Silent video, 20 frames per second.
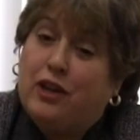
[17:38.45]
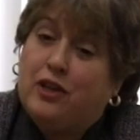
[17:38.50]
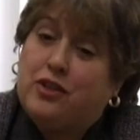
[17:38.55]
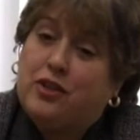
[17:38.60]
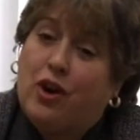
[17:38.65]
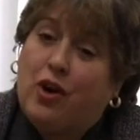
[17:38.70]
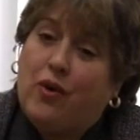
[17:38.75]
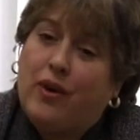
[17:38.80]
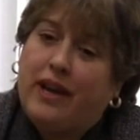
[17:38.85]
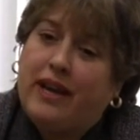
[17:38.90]

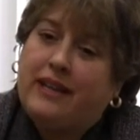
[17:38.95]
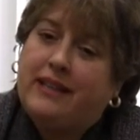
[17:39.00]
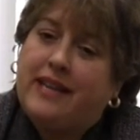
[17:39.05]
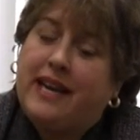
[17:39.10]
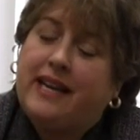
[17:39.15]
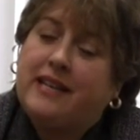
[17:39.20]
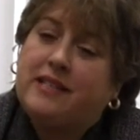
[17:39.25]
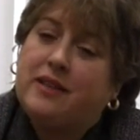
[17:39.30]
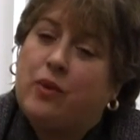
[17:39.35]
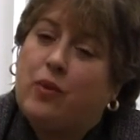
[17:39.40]
So it
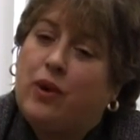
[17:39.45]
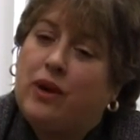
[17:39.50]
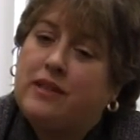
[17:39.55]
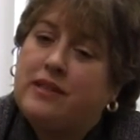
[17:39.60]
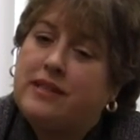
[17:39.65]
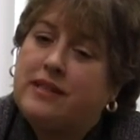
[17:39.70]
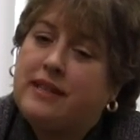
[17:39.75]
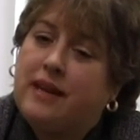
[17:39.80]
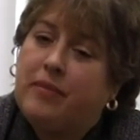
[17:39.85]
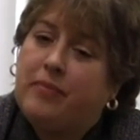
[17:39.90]
takes it
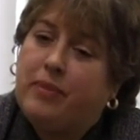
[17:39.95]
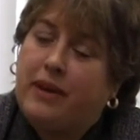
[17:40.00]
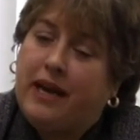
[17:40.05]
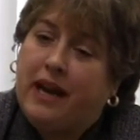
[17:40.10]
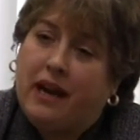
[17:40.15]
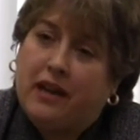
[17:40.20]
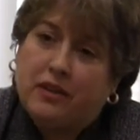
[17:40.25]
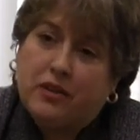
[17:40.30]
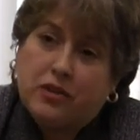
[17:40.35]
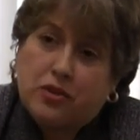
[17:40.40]
one step
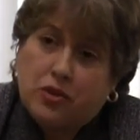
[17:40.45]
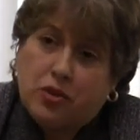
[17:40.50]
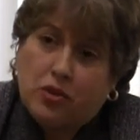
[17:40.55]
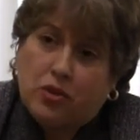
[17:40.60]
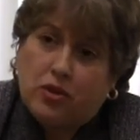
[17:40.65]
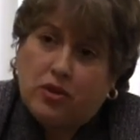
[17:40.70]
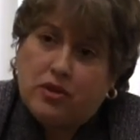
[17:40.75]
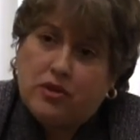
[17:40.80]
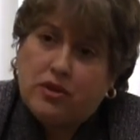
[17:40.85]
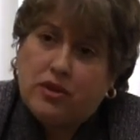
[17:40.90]
beyond the
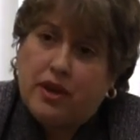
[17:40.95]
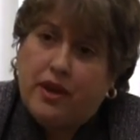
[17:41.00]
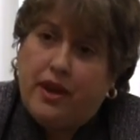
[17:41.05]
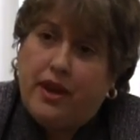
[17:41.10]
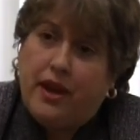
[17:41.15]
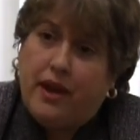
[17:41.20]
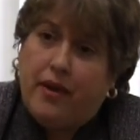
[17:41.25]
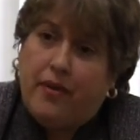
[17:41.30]
schools.